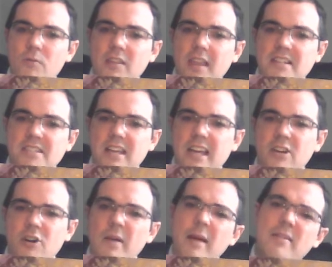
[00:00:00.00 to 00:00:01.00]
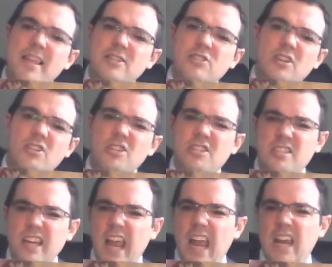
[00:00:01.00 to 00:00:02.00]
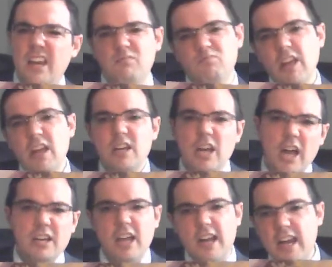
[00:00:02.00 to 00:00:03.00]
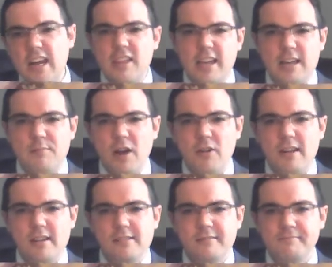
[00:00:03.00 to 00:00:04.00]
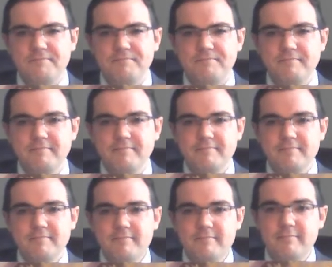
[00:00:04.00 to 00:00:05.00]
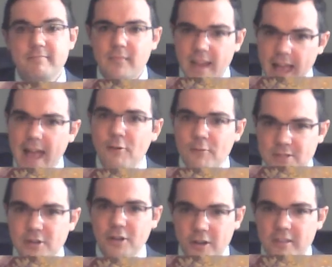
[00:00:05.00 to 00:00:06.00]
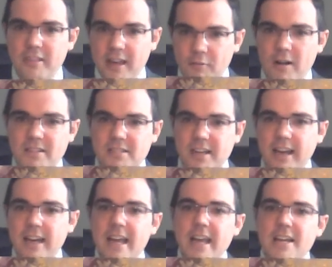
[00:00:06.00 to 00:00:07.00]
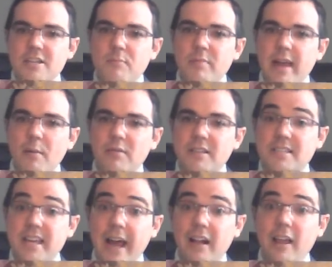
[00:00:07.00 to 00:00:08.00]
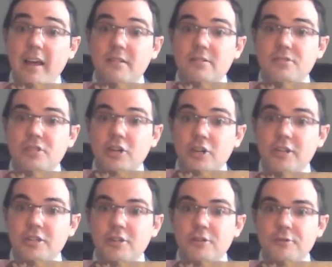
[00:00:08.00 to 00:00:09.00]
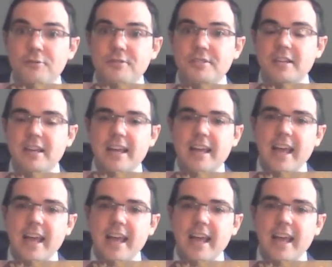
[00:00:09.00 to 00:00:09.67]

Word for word: and what they seen? Or maybe they should have just stayed and not done anything about it? Yeah, it was a good thing, wasn't it? To be able to tell others the good news.